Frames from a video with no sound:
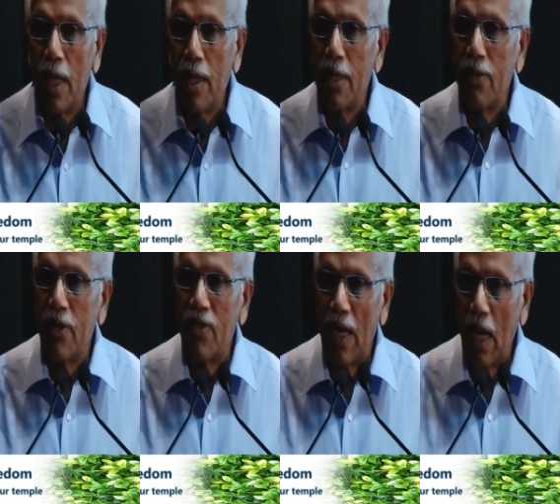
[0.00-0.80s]
That
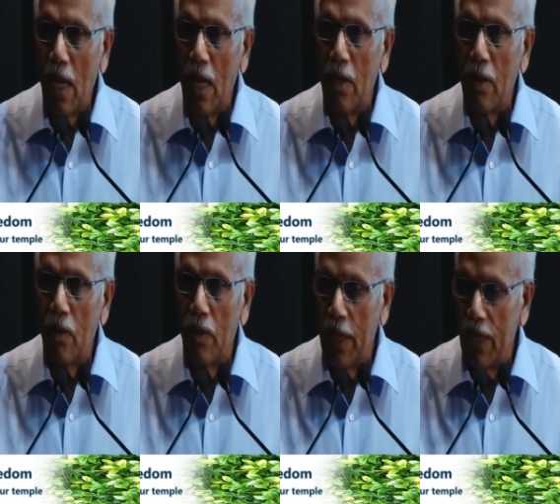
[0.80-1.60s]
is a cell,
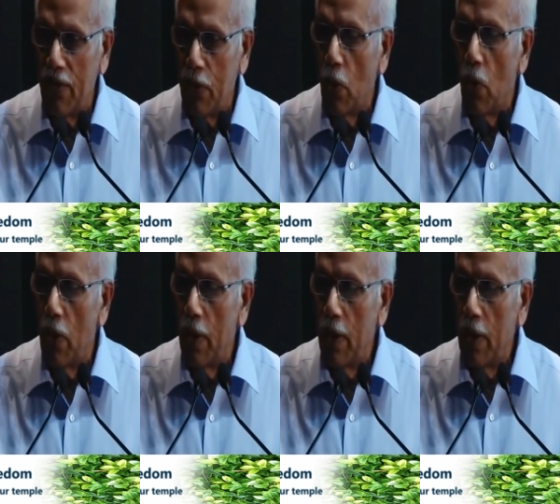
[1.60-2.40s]
when it's
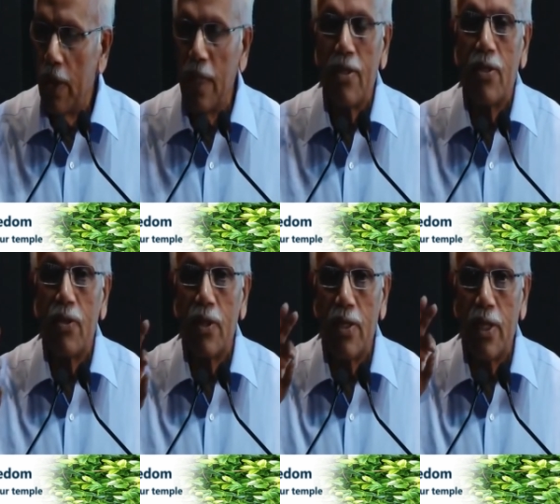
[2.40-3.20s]
told,
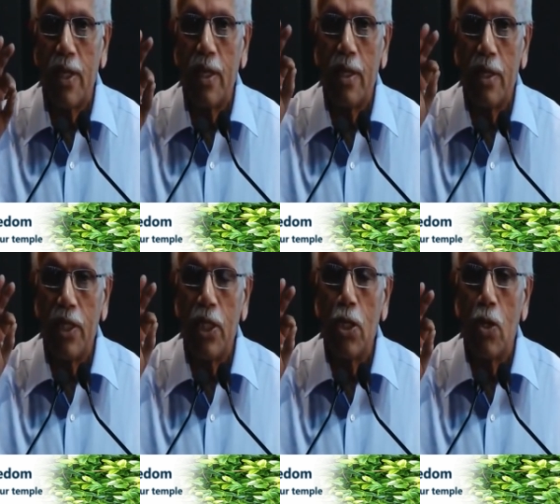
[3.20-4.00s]
there's a
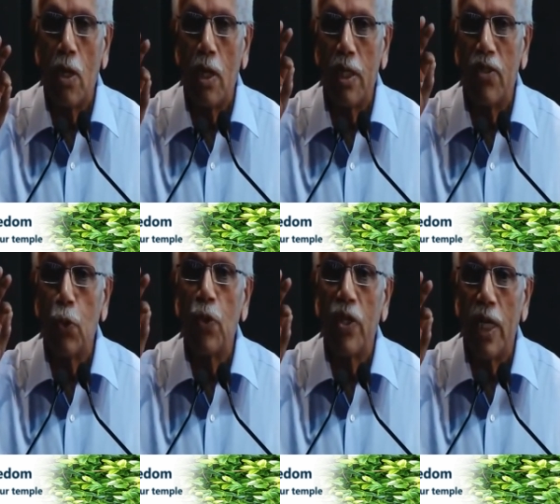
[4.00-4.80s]
gene called the
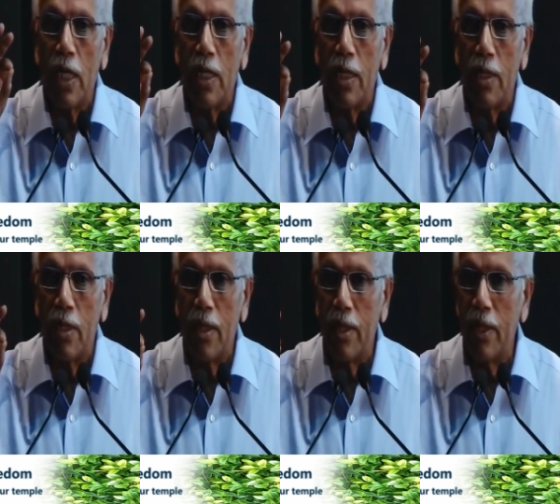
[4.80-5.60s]
suicidal
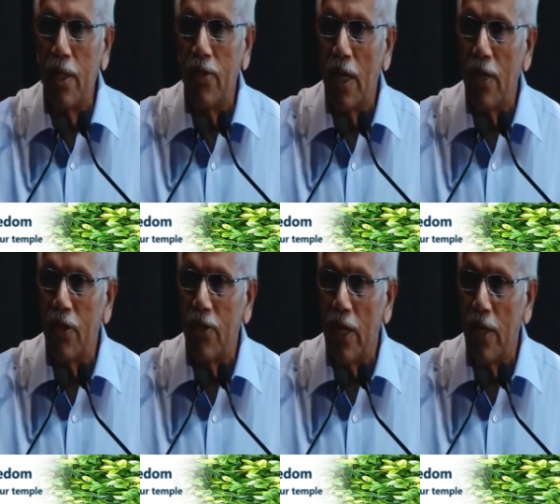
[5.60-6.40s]
gene. Gene
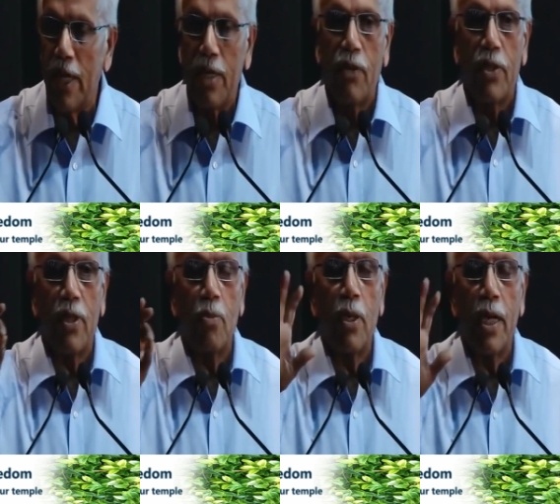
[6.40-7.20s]
tells the cell, like for
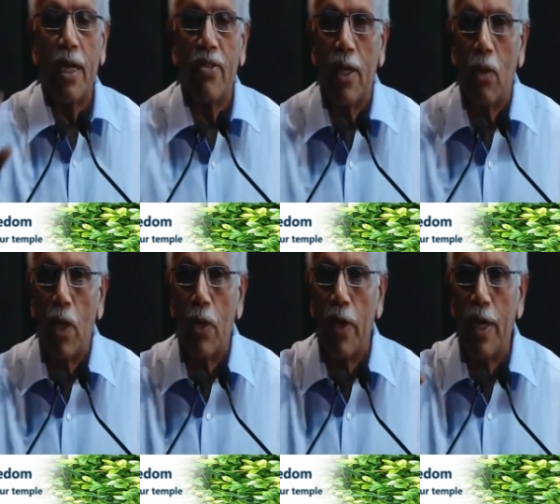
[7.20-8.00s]
example a red cell,
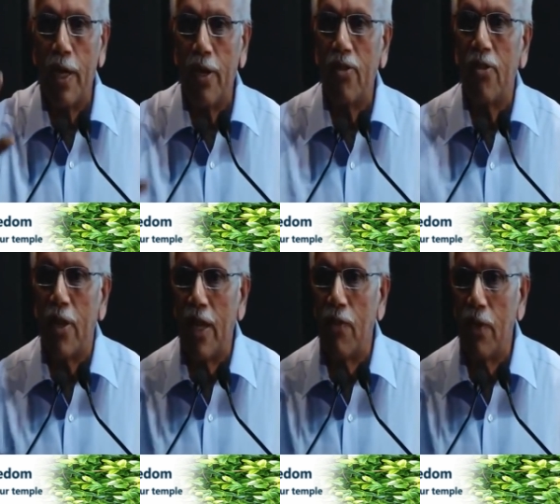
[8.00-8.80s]
120 days
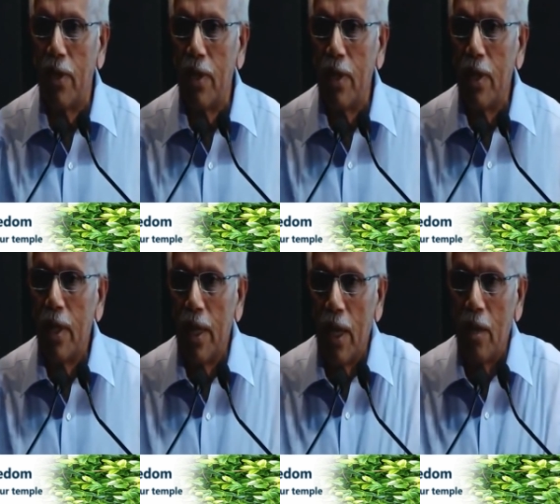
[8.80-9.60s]
is life.
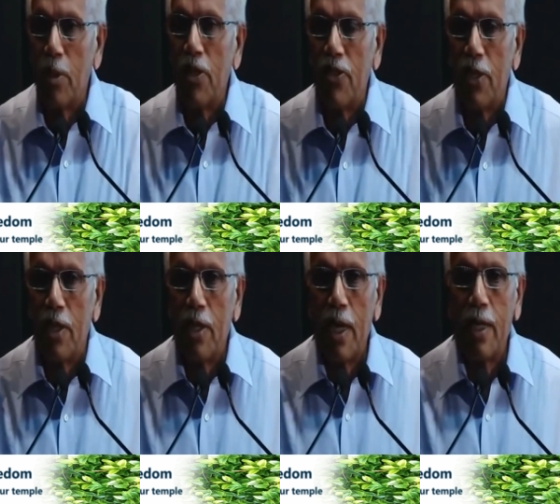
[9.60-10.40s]
An
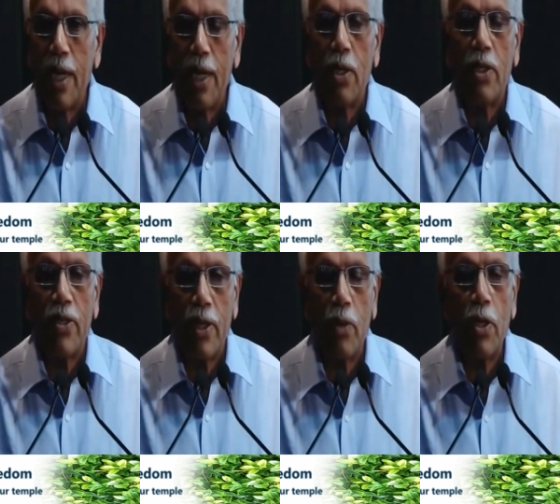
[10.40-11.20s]
RBC. At the end of the
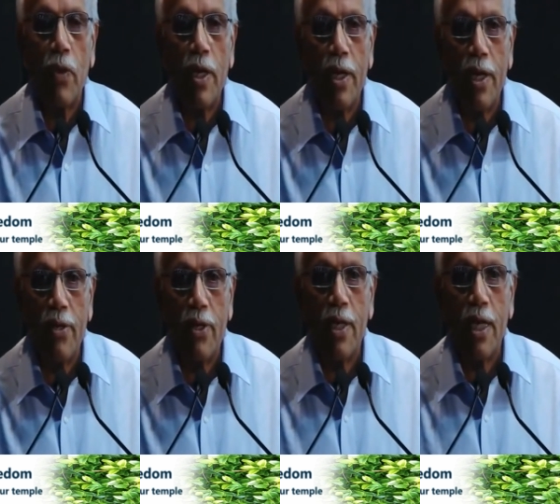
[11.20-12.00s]
120
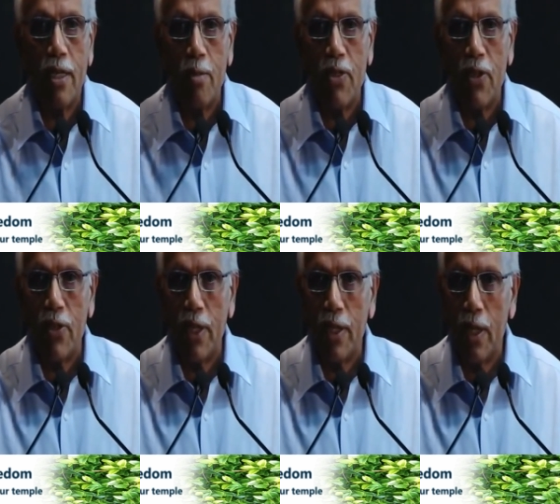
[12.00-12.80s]
days, it gets a
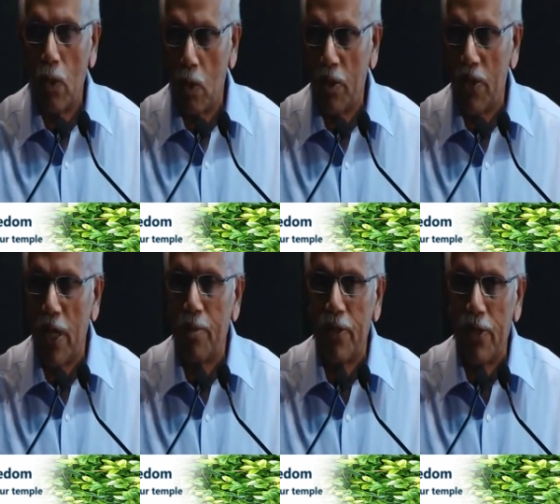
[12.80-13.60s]
message saying that, look,
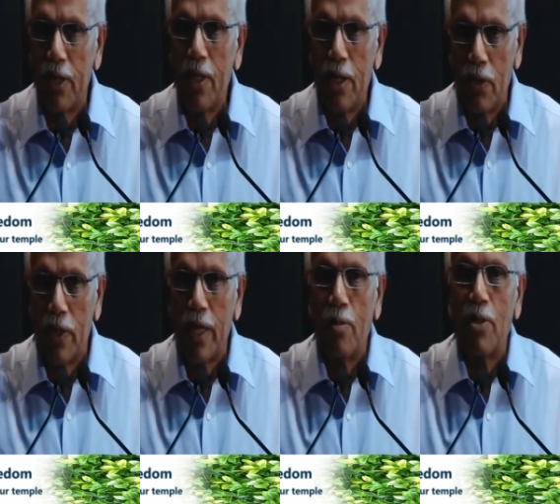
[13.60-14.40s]
Mr. RBC,
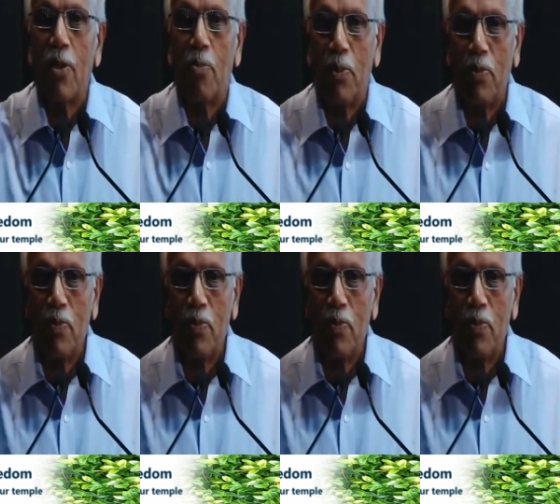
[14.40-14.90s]
your time is up.